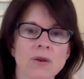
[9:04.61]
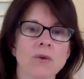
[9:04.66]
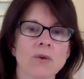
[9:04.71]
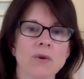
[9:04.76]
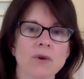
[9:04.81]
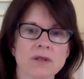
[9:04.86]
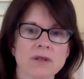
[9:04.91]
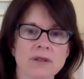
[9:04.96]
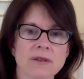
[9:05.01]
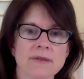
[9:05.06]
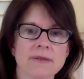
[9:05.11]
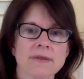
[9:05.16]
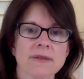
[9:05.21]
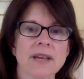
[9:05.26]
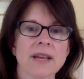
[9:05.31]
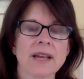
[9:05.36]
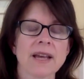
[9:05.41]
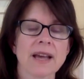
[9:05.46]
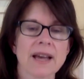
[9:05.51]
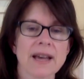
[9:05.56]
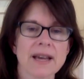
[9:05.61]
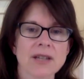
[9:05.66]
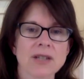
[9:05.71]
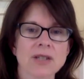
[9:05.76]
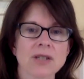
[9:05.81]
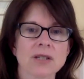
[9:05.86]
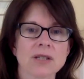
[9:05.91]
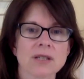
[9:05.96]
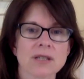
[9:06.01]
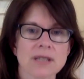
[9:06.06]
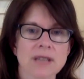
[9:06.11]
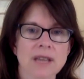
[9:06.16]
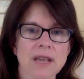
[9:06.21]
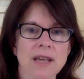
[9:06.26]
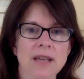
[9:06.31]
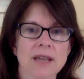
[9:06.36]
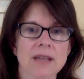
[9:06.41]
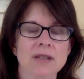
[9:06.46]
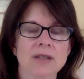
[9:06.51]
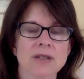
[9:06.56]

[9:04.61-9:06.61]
course of action to take.